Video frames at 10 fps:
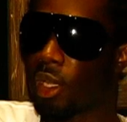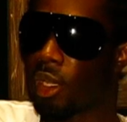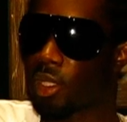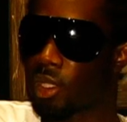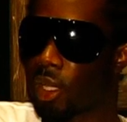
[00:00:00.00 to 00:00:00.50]
You
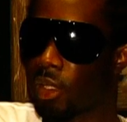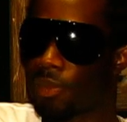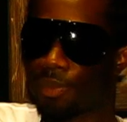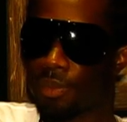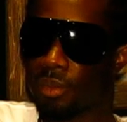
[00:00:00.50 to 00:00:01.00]

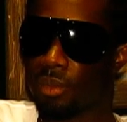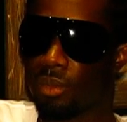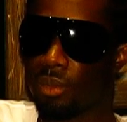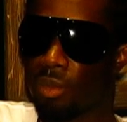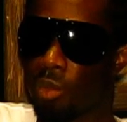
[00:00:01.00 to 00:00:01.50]
understand?
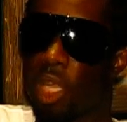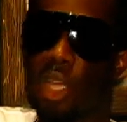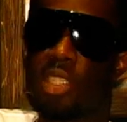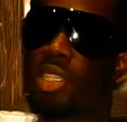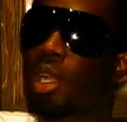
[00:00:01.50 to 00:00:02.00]

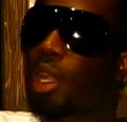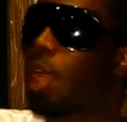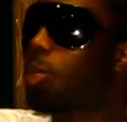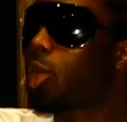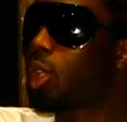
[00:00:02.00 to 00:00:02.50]
Make a song
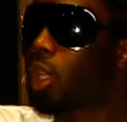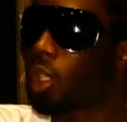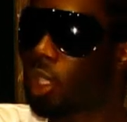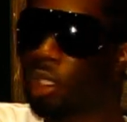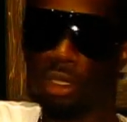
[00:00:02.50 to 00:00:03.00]
like
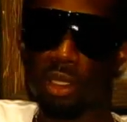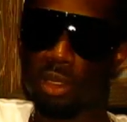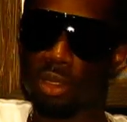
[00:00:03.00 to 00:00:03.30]
Protected